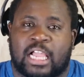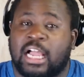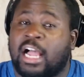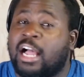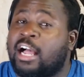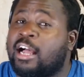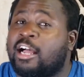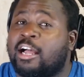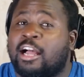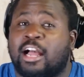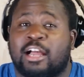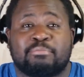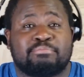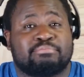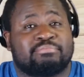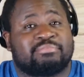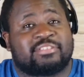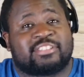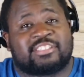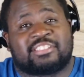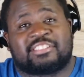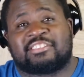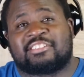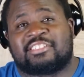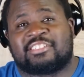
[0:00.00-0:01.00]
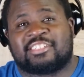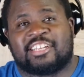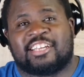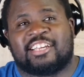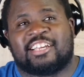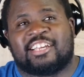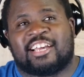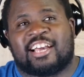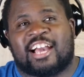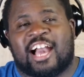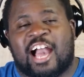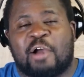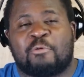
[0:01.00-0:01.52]
I, I'm
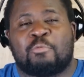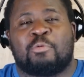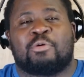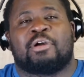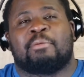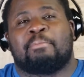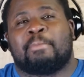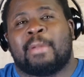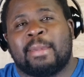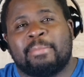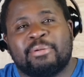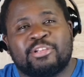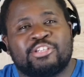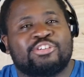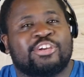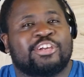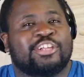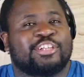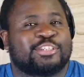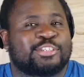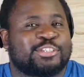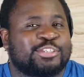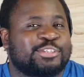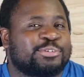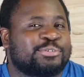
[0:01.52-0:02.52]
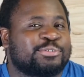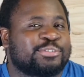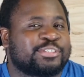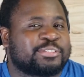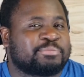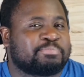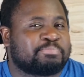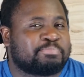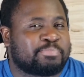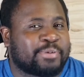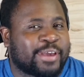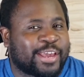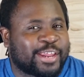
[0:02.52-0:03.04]
I w- maybe trailer two is
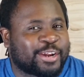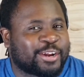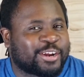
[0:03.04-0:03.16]
better.